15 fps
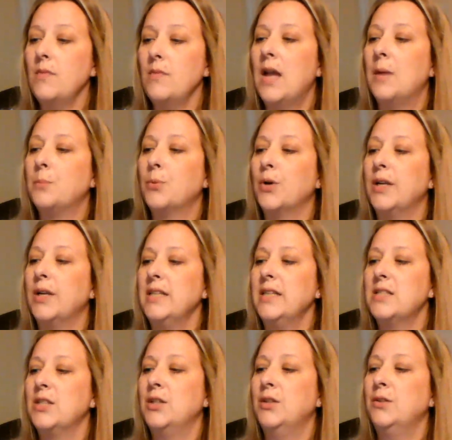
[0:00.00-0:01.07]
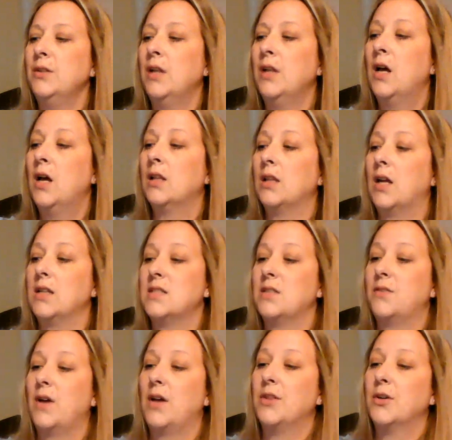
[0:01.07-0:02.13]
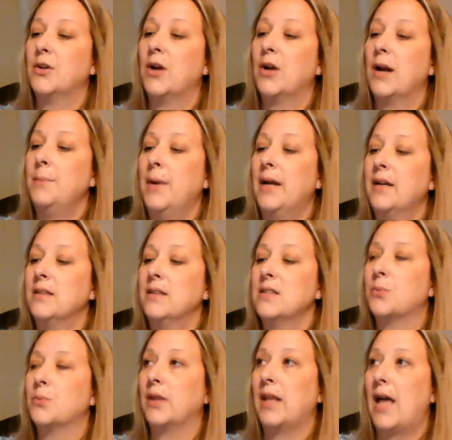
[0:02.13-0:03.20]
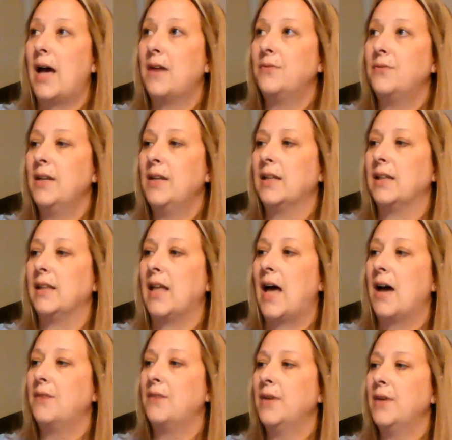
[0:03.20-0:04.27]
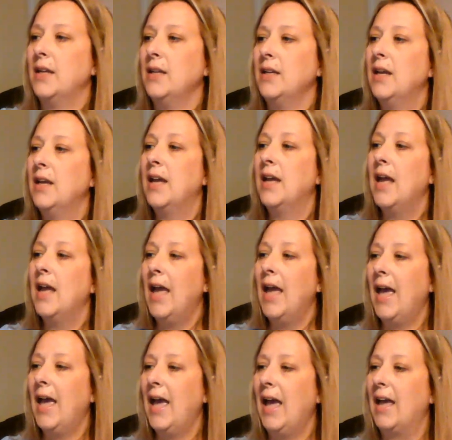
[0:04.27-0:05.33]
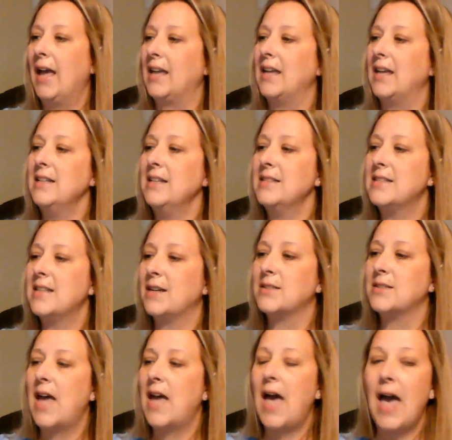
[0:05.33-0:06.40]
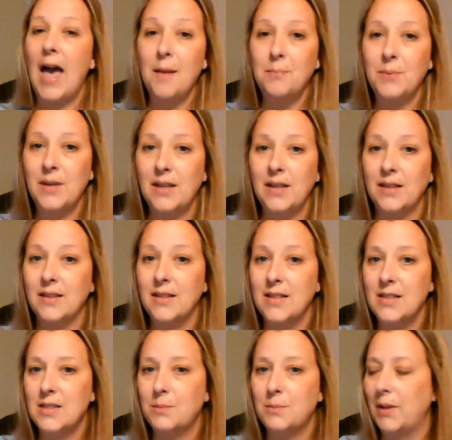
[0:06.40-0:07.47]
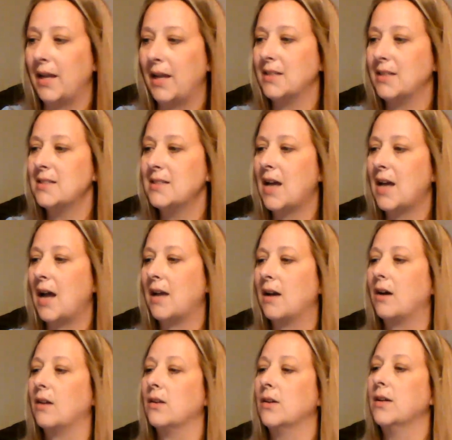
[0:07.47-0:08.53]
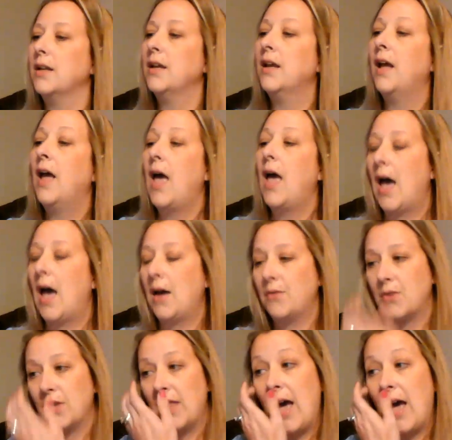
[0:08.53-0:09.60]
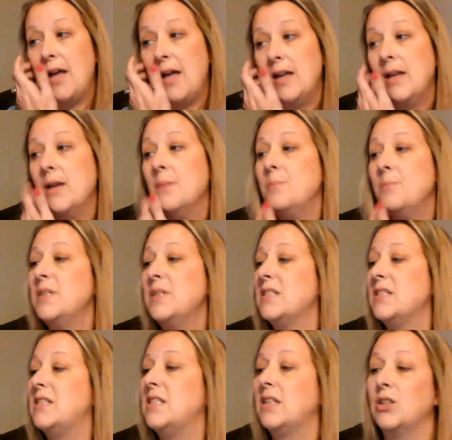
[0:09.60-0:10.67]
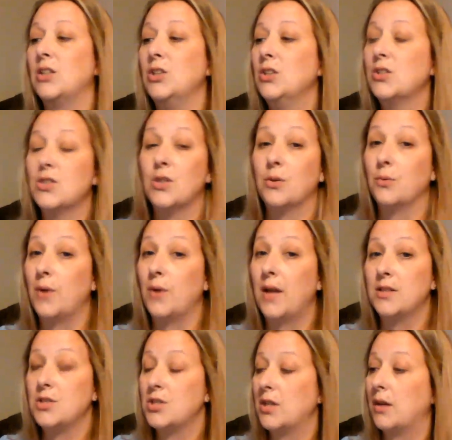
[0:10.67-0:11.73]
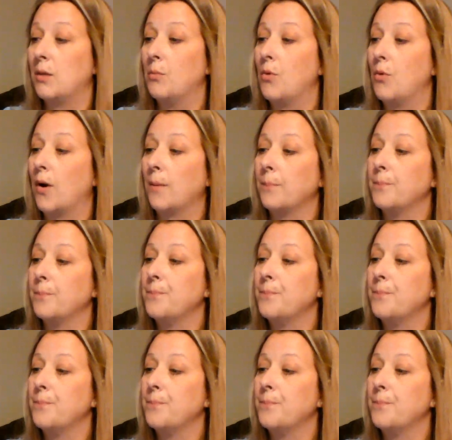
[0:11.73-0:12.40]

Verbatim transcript: And pretty soon, lots of other grandparents were laughing and laughing. Hey, it sounds happy in this place, I hollered. After that, Mrs. didn't look so reddish anymore.